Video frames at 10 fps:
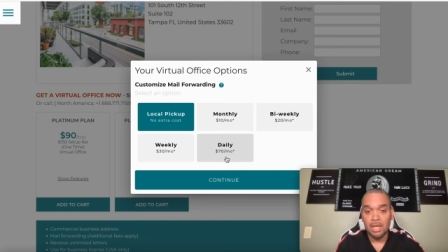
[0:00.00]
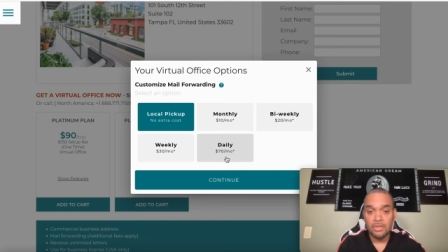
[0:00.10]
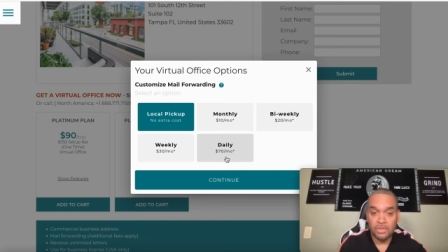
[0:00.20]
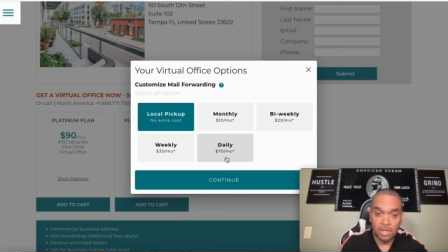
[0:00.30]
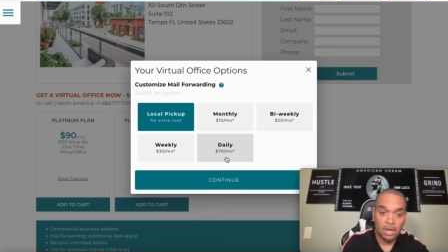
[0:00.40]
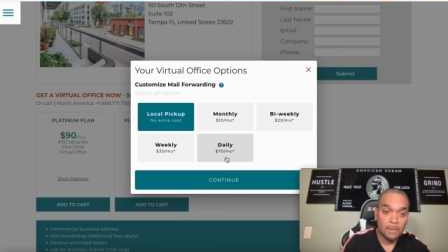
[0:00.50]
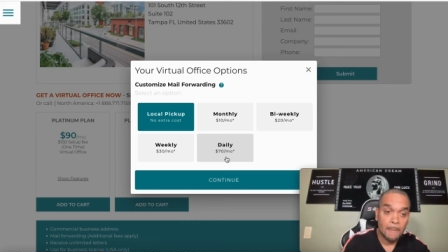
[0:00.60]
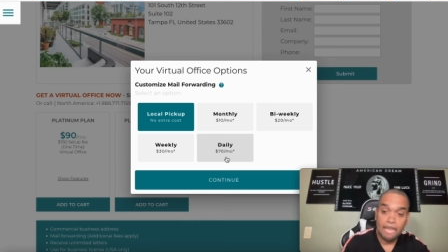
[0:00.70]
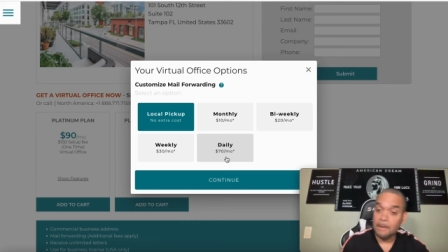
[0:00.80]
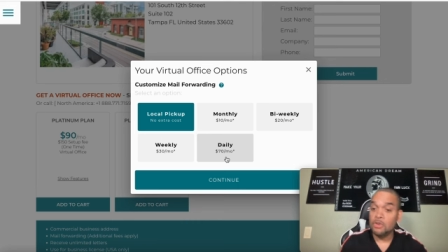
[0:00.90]

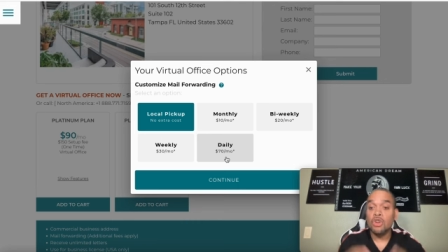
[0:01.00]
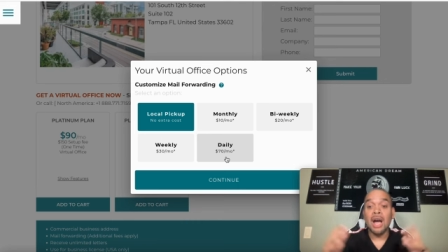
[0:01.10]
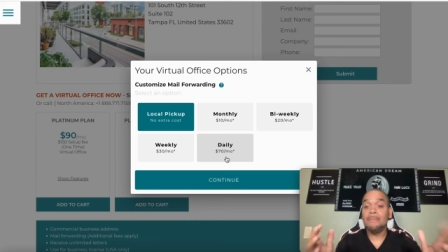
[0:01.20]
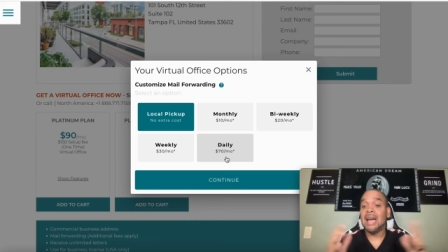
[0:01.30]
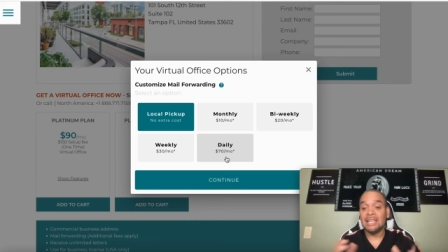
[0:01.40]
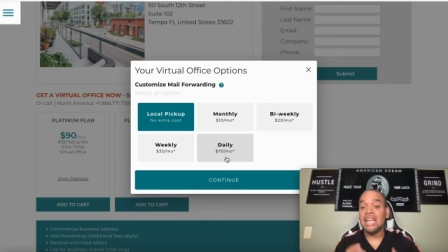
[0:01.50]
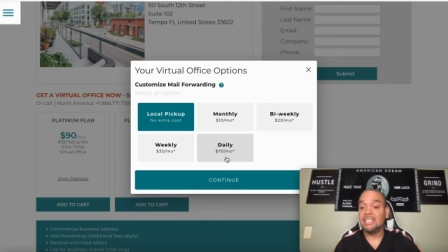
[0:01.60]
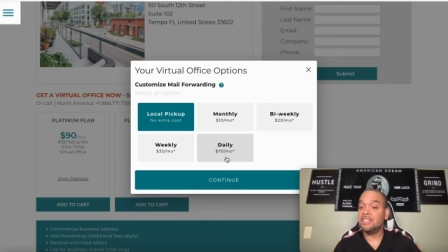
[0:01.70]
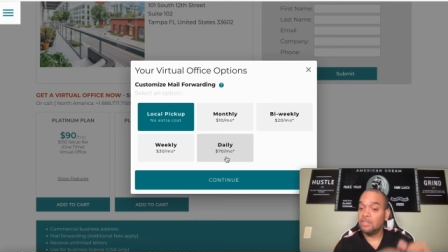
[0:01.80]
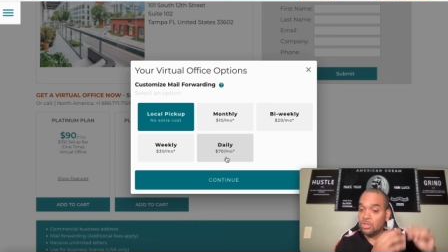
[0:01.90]
So you know, I'm not
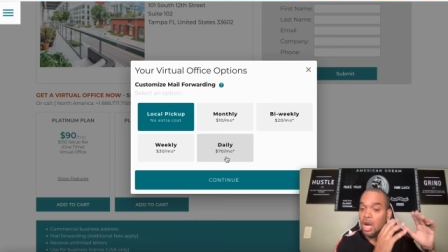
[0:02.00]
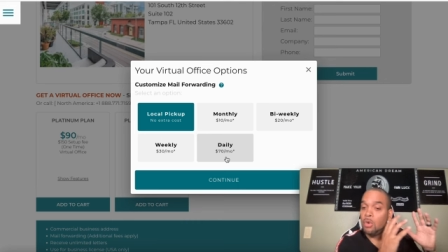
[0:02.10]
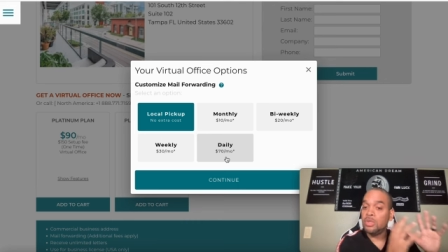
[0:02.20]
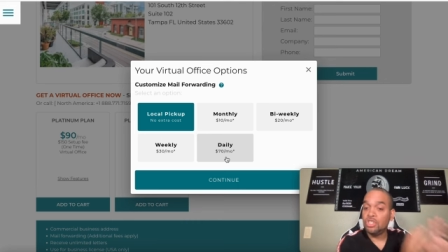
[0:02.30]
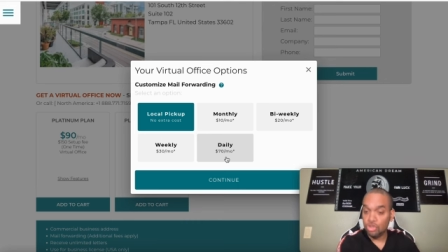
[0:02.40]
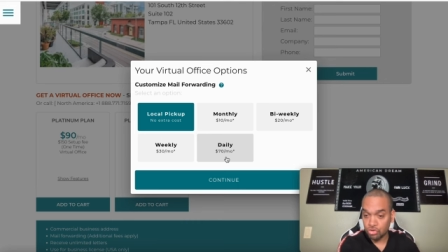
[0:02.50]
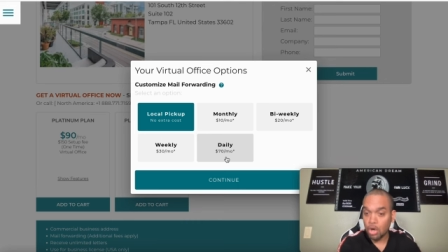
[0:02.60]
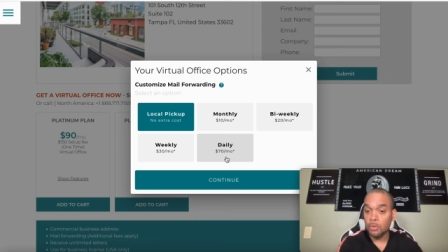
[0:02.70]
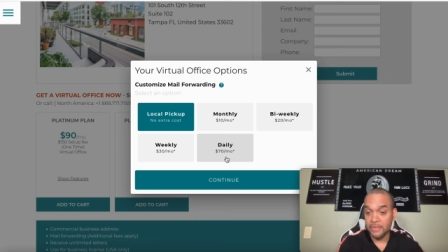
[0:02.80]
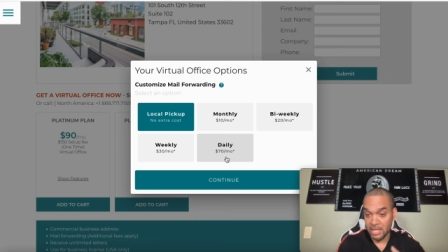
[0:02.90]
lazy, so I always
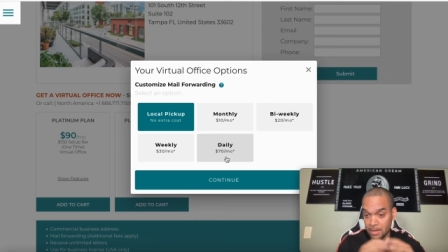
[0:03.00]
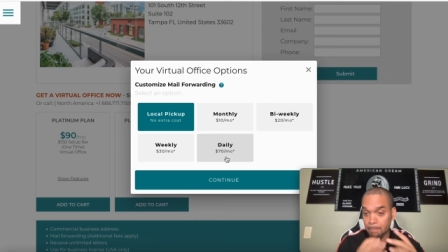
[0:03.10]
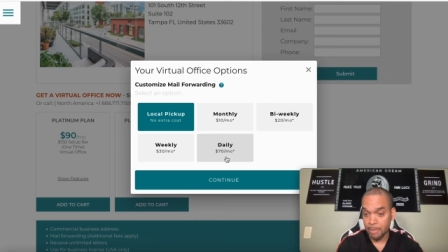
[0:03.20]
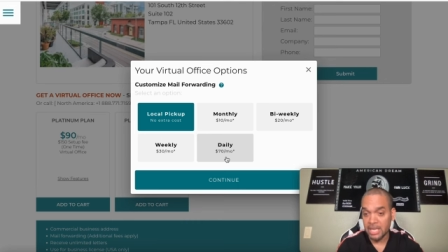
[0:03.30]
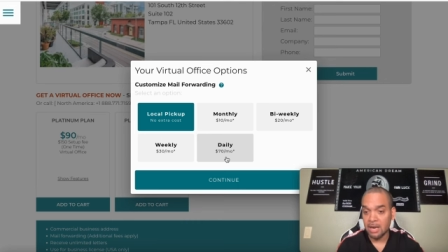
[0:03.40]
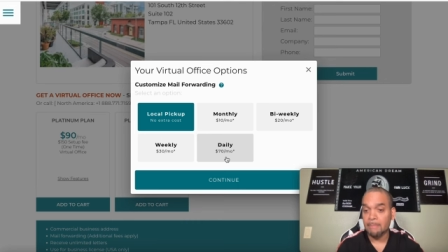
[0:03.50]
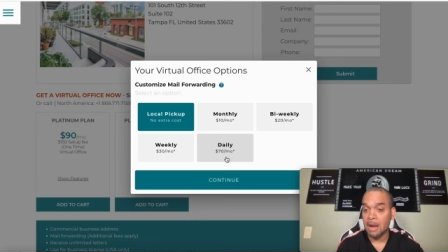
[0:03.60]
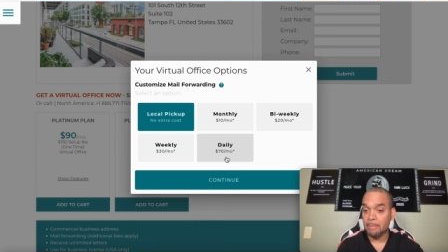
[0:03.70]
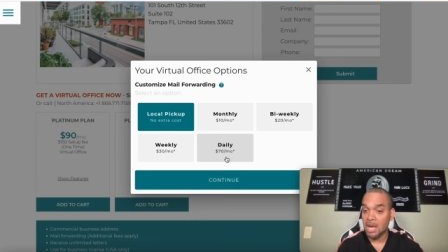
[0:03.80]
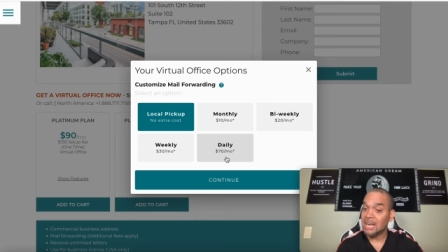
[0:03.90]
drove there to pick up
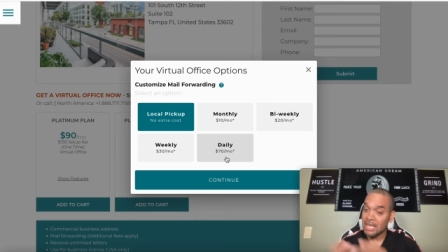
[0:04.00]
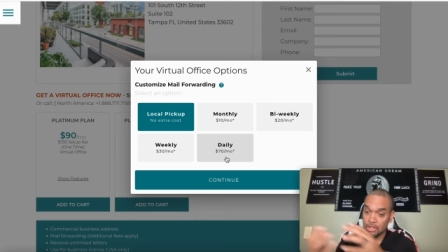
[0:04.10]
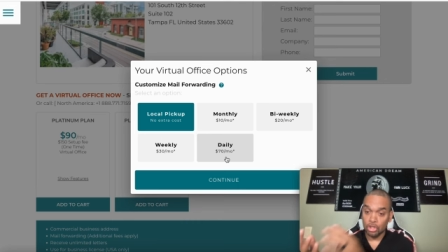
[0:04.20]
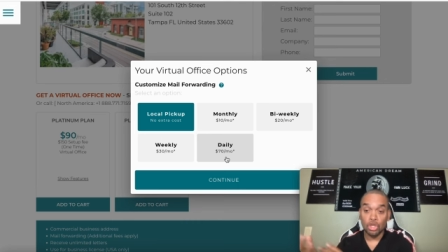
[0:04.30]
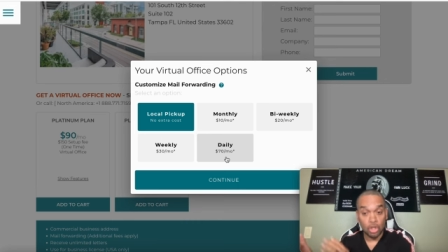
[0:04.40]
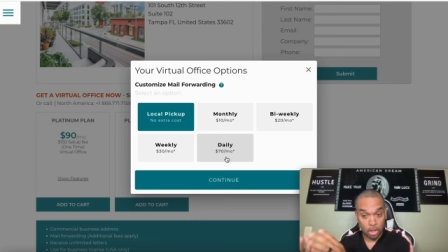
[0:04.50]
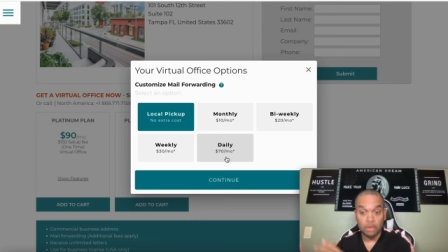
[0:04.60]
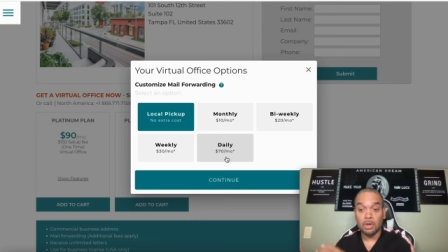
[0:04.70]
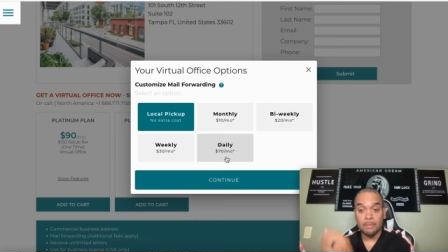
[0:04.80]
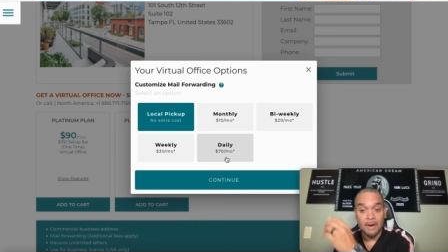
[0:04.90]
my mail. I got the little
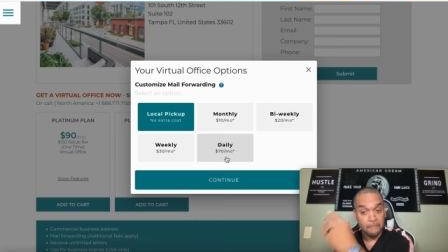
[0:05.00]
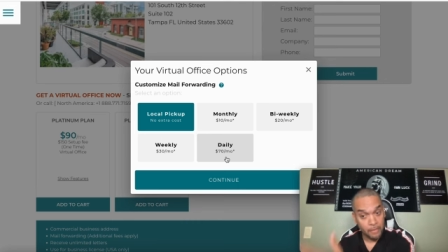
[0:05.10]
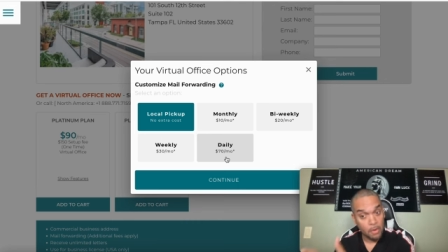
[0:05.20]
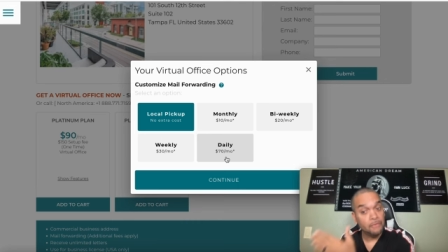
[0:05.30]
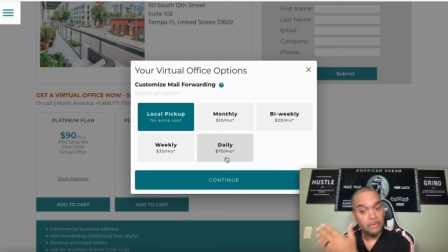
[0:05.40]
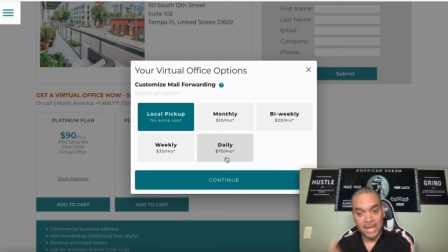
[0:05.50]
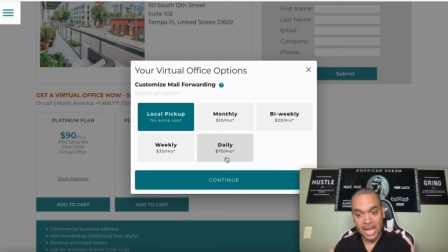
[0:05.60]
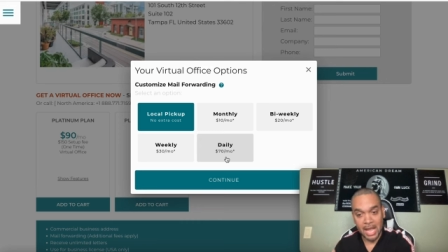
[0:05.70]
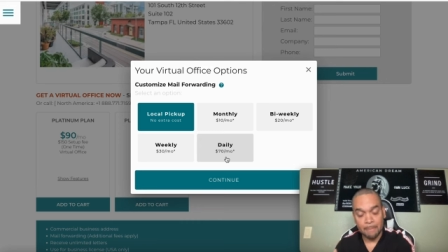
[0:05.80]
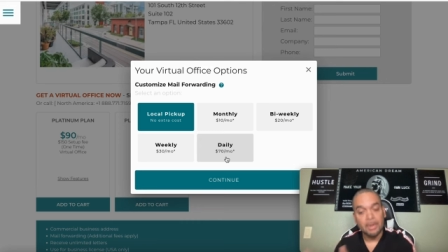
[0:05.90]
alert on my phone from the
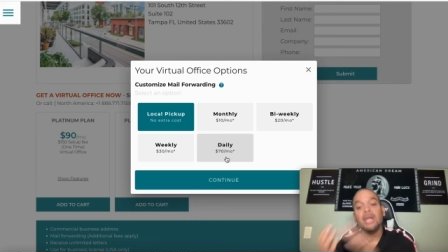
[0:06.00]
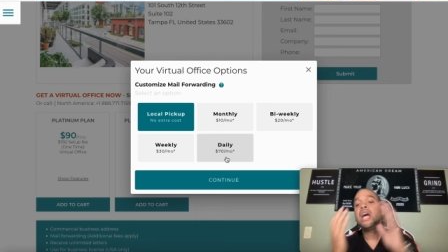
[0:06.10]
app.